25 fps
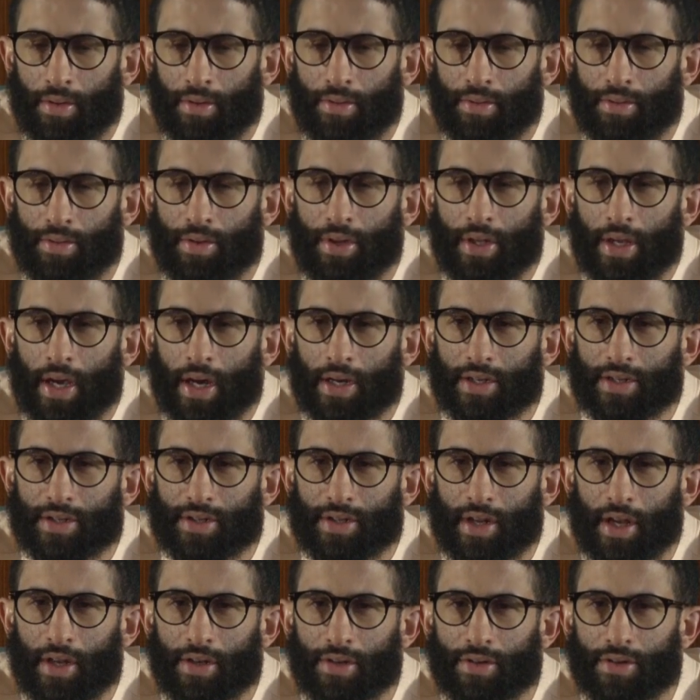The
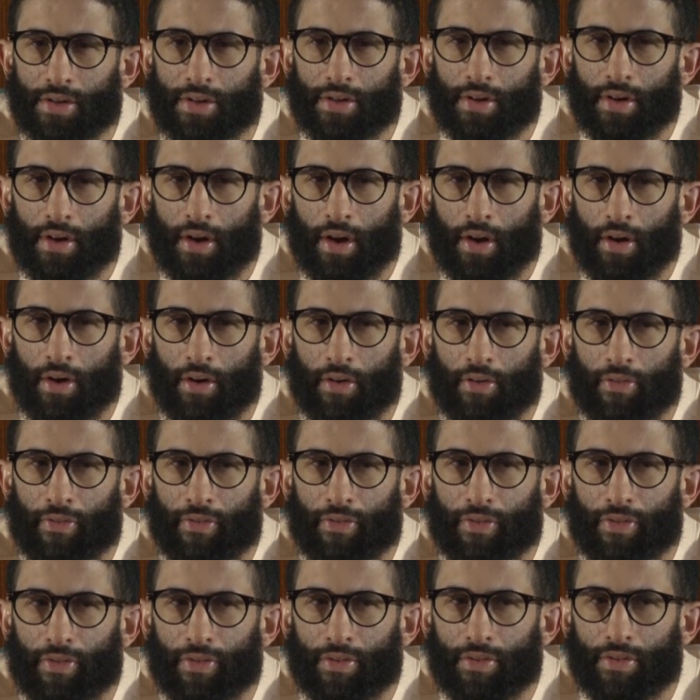extent
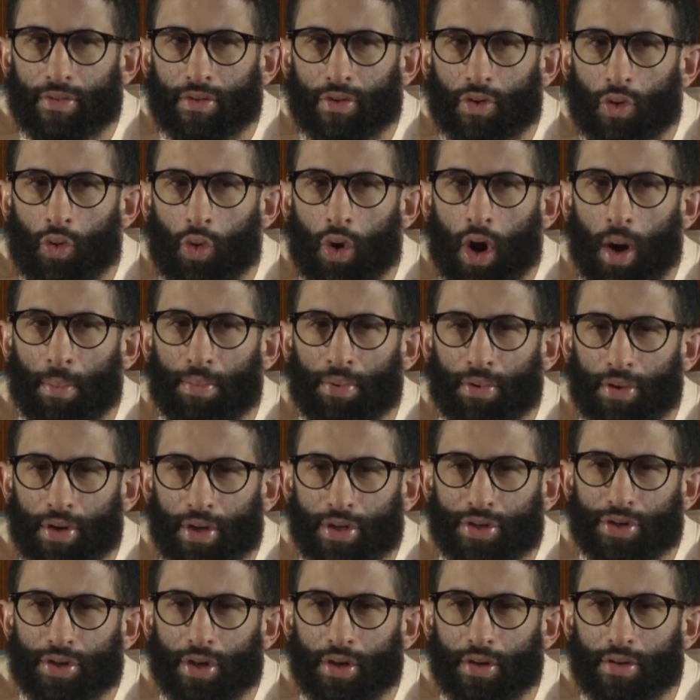of
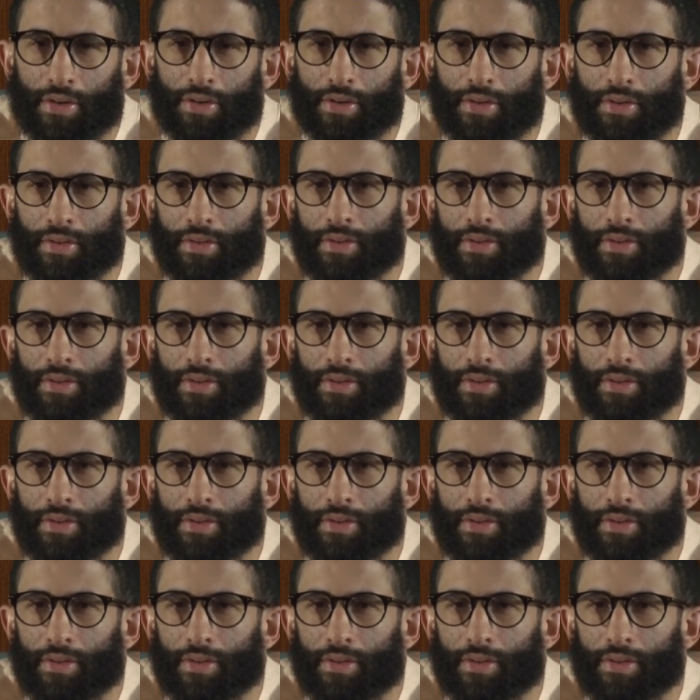cooperation